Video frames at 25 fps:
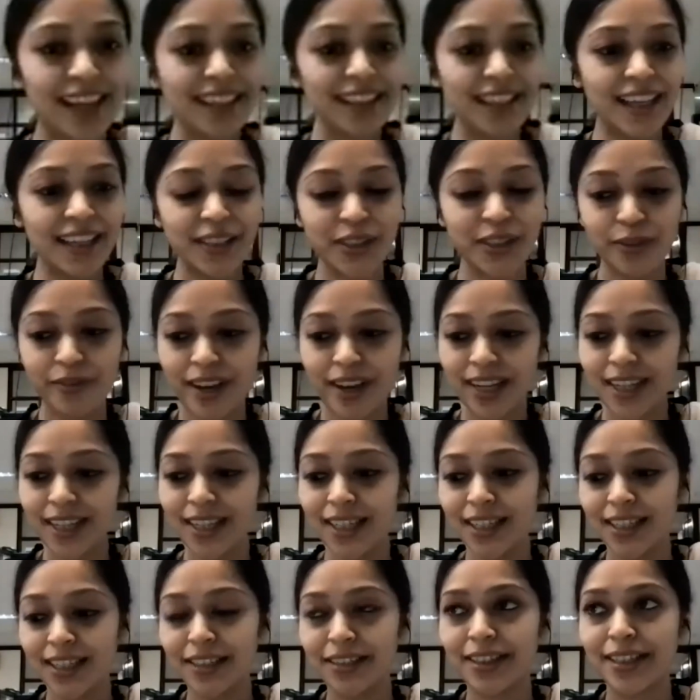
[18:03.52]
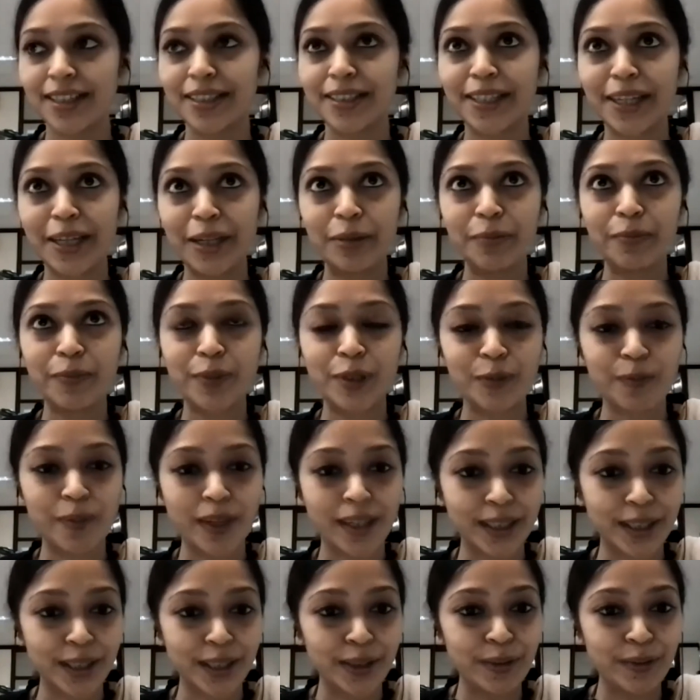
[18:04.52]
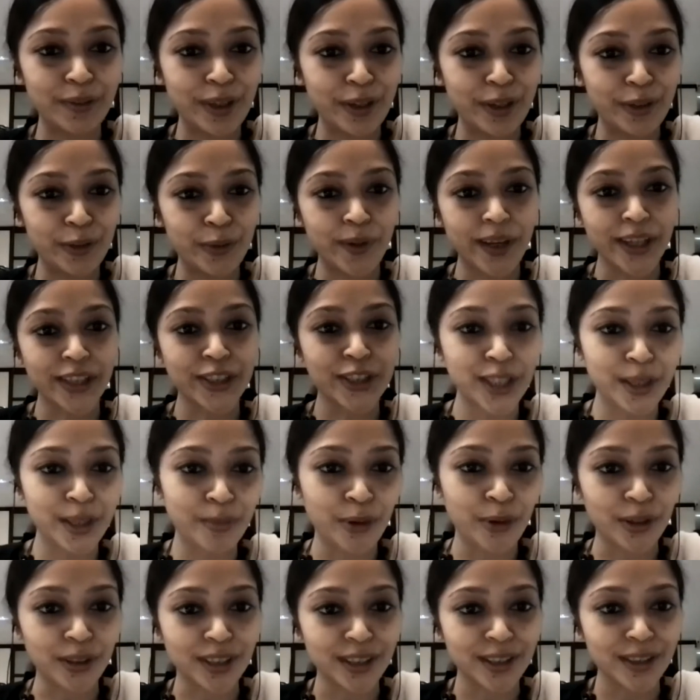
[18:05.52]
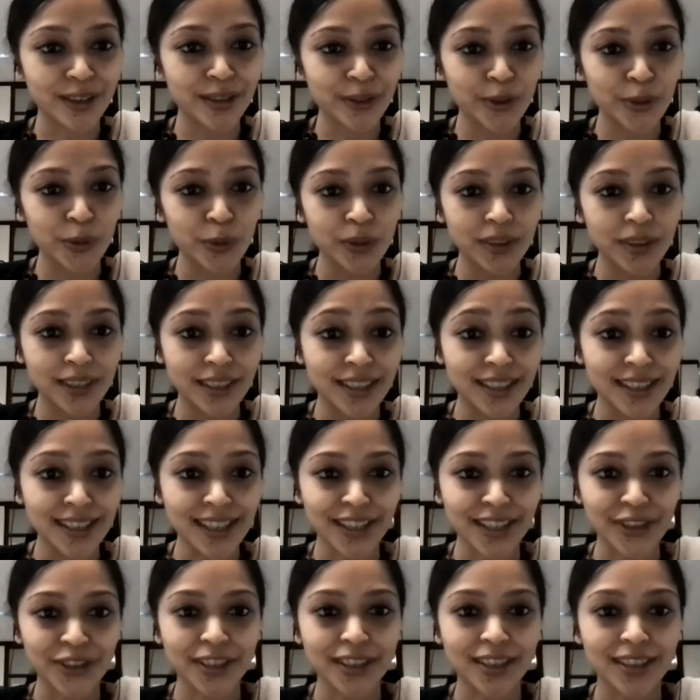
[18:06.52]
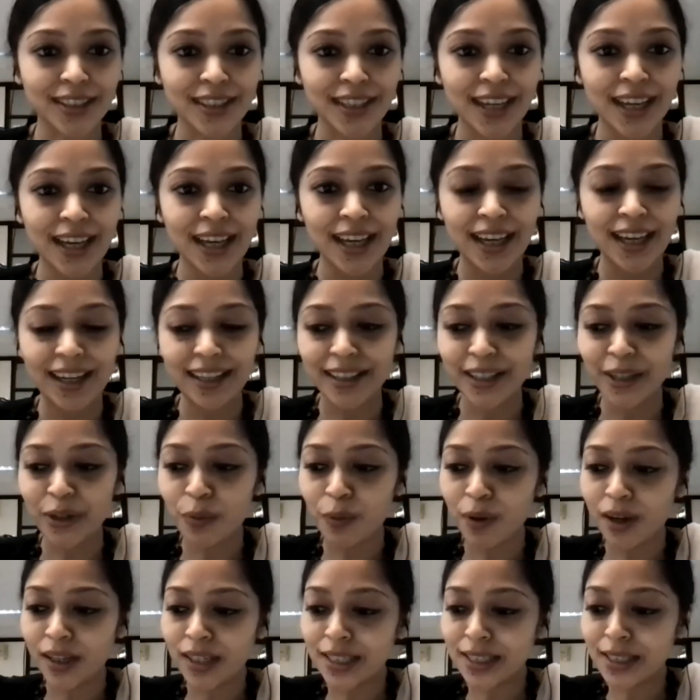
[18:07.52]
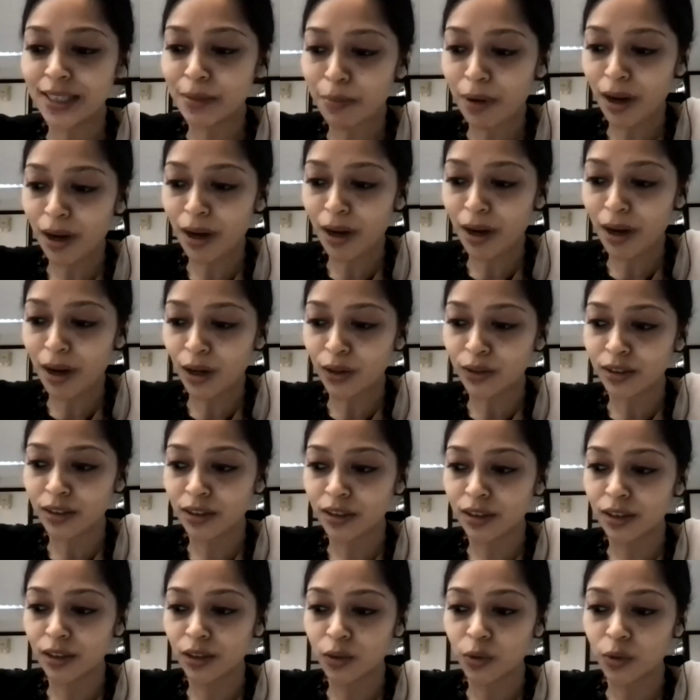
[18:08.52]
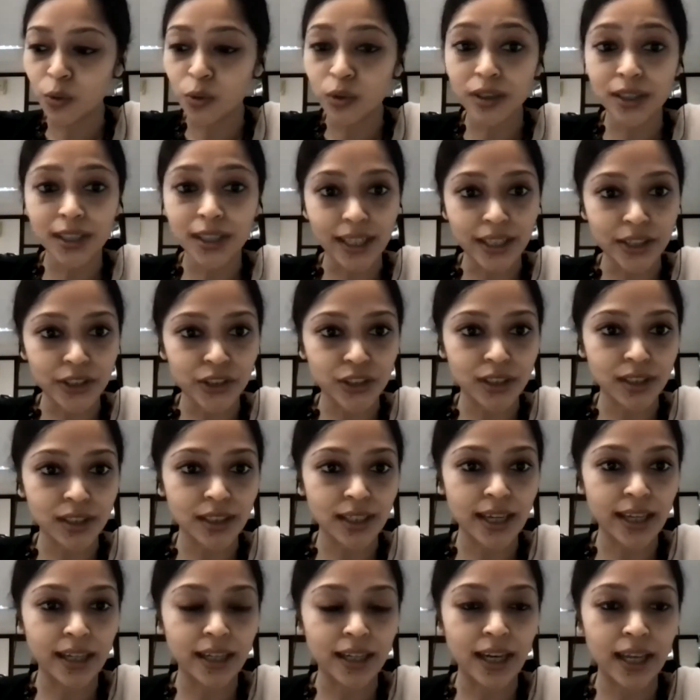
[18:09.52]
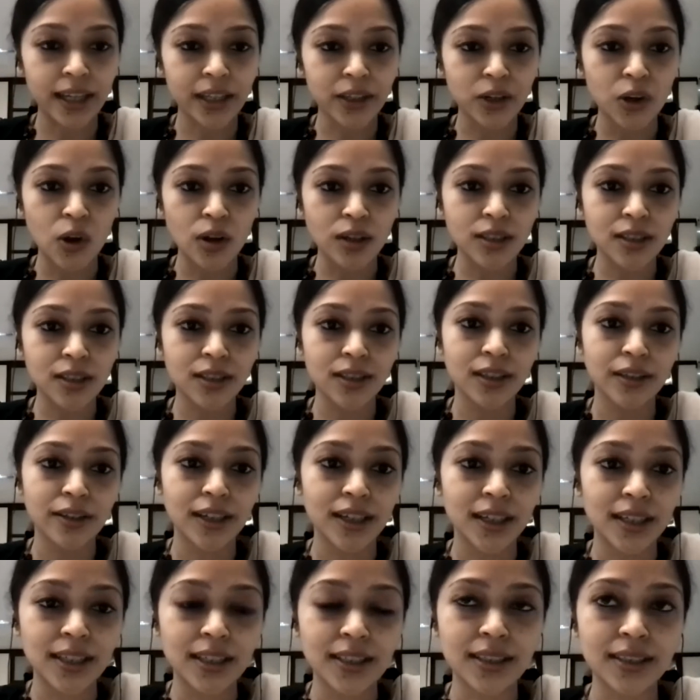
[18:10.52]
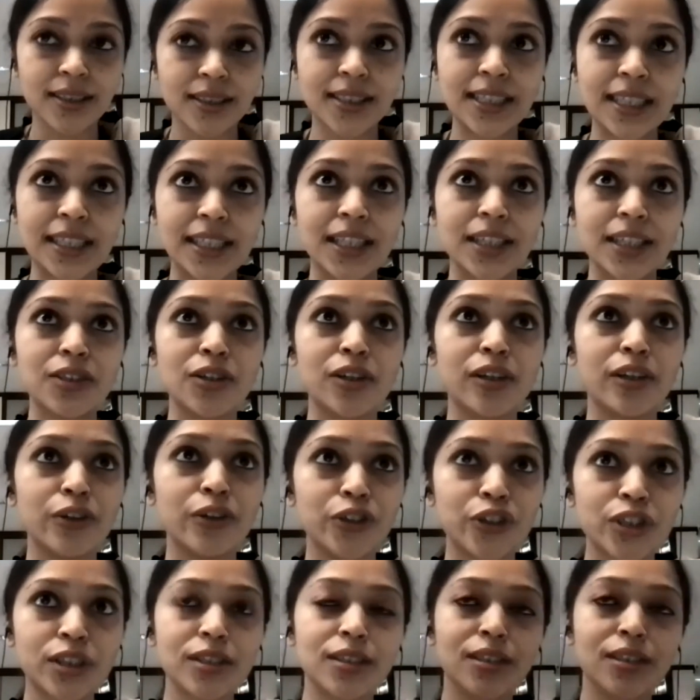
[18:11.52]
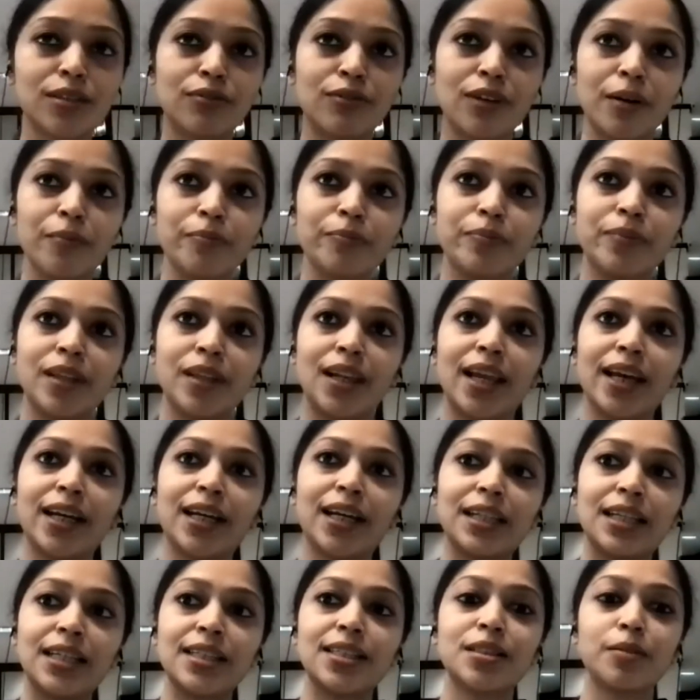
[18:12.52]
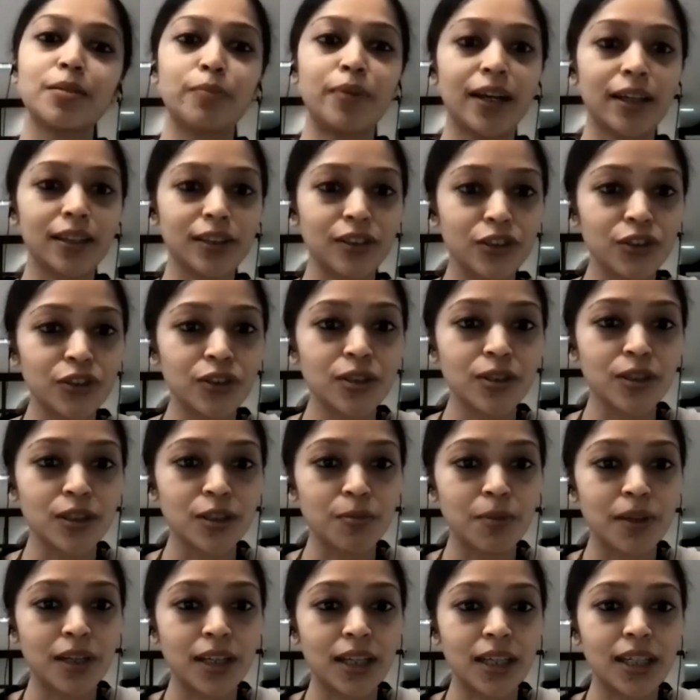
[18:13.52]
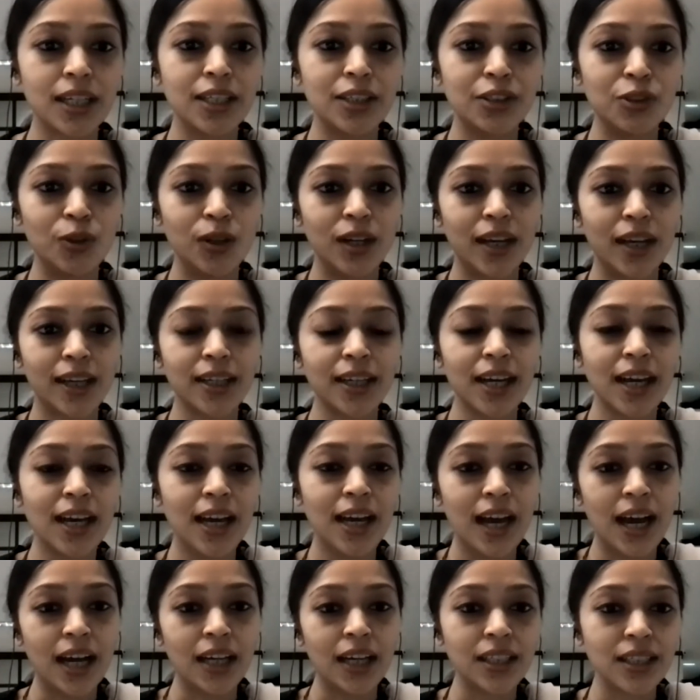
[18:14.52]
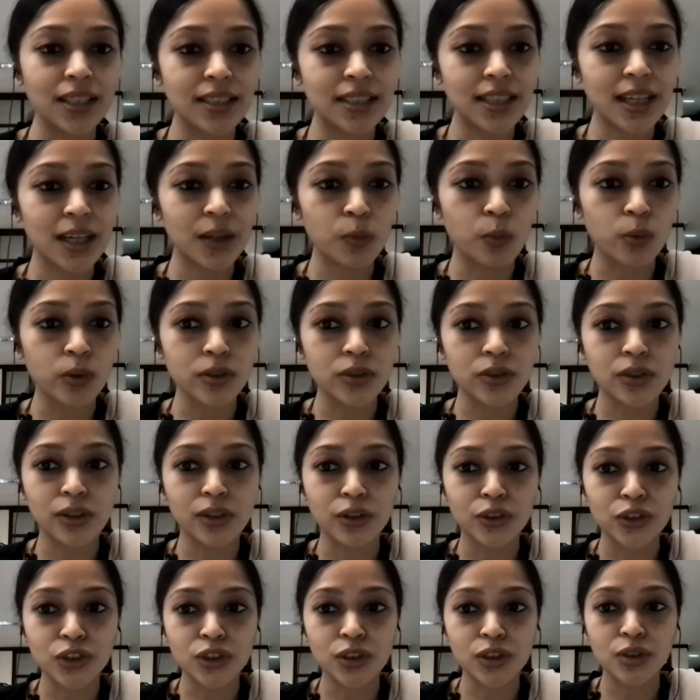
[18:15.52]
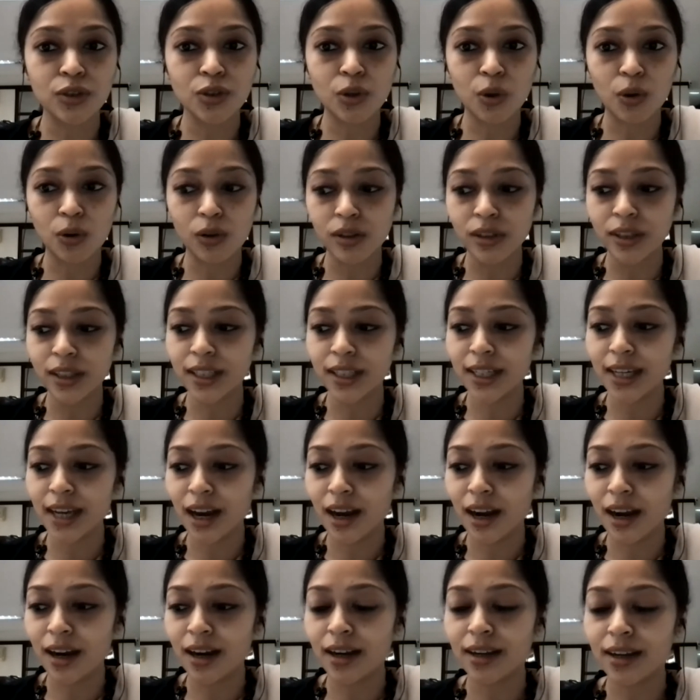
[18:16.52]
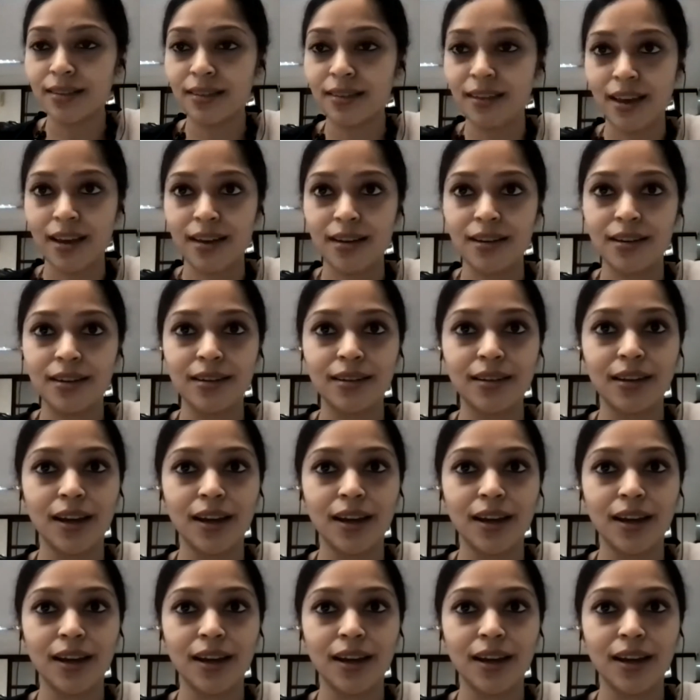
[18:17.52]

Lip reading: that's a very interesting perspective that you've actually brought into the discussion. I think one is about the co-creation and not seeking solutions from at least the practitioners, but at least to understand what solutions already are there